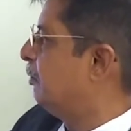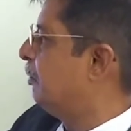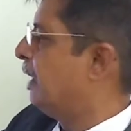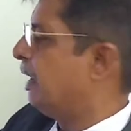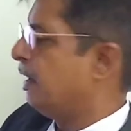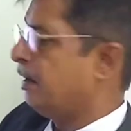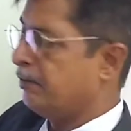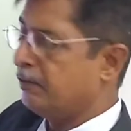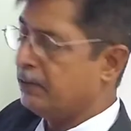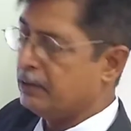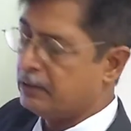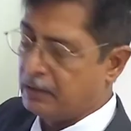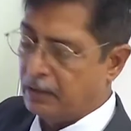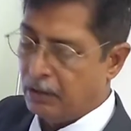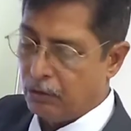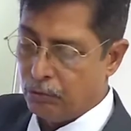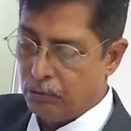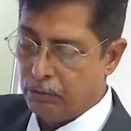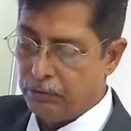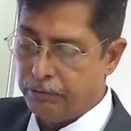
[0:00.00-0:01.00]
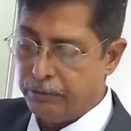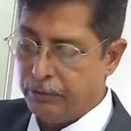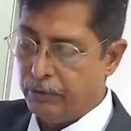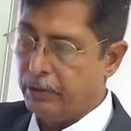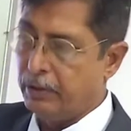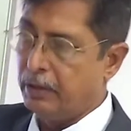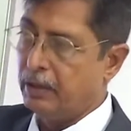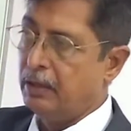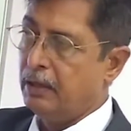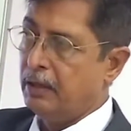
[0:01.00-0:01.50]
But that is where the
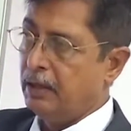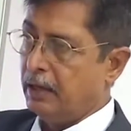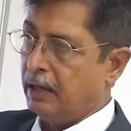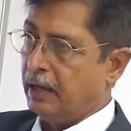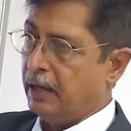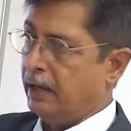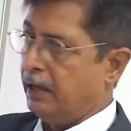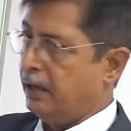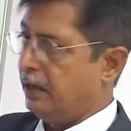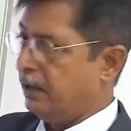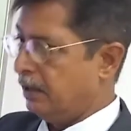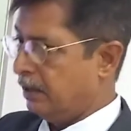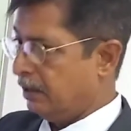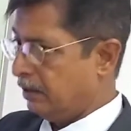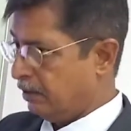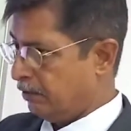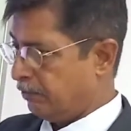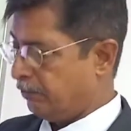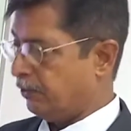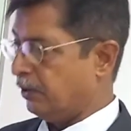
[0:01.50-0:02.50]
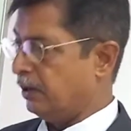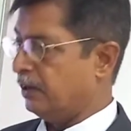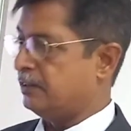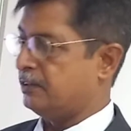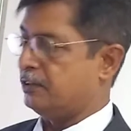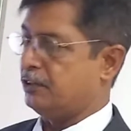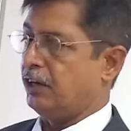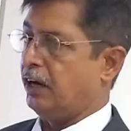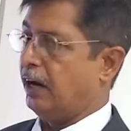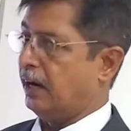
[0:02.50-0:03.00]
problem actually starts.
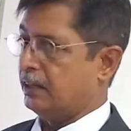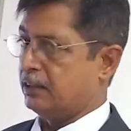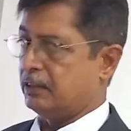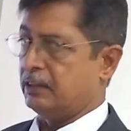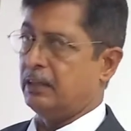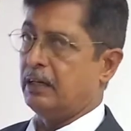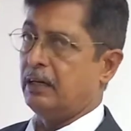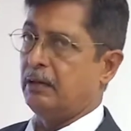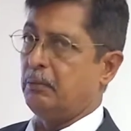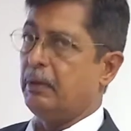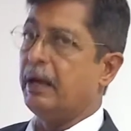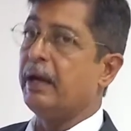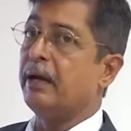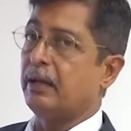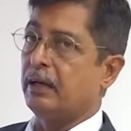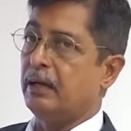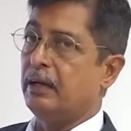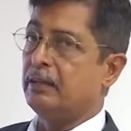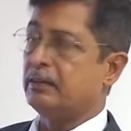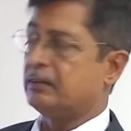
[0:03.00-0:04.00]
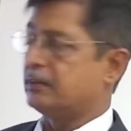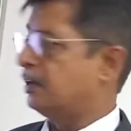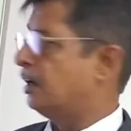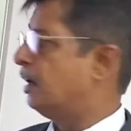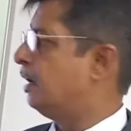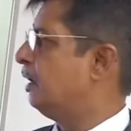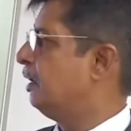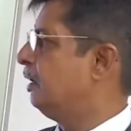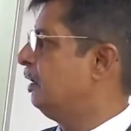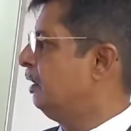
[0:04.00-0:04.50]
So
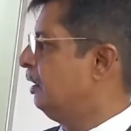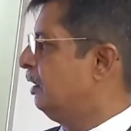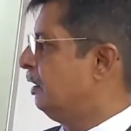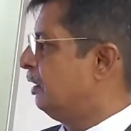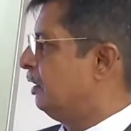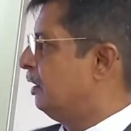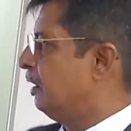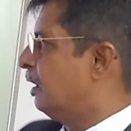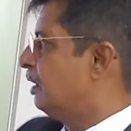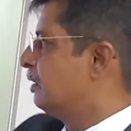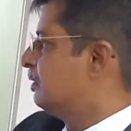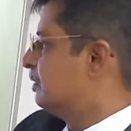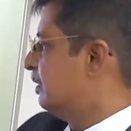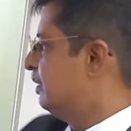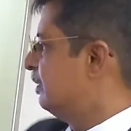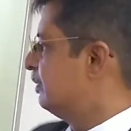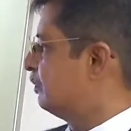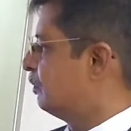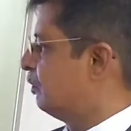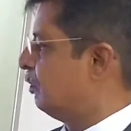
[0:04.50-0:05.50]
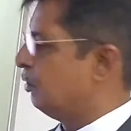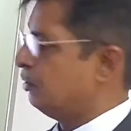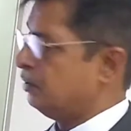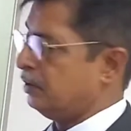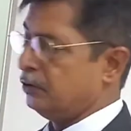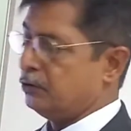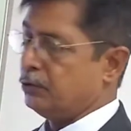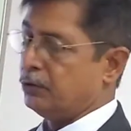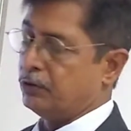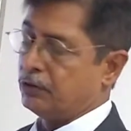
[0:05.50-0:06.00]
this air vent for
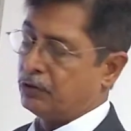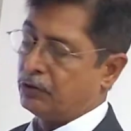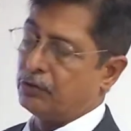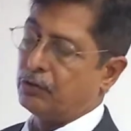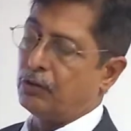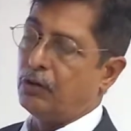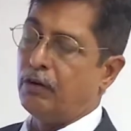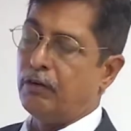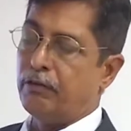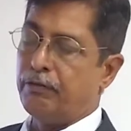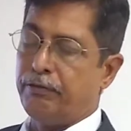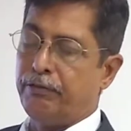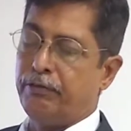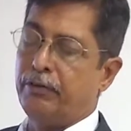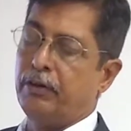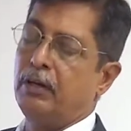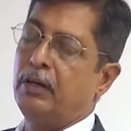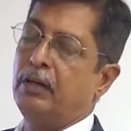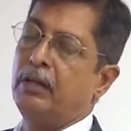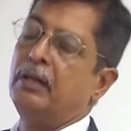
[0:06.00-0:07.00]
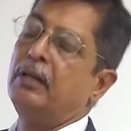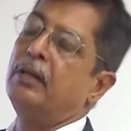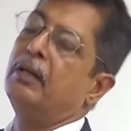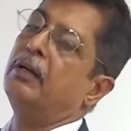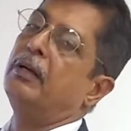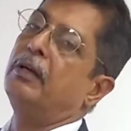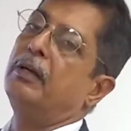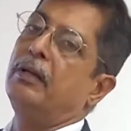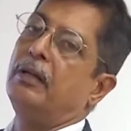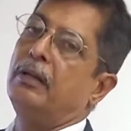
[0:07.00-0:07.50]
each bearing
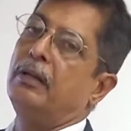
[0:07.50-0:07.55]
is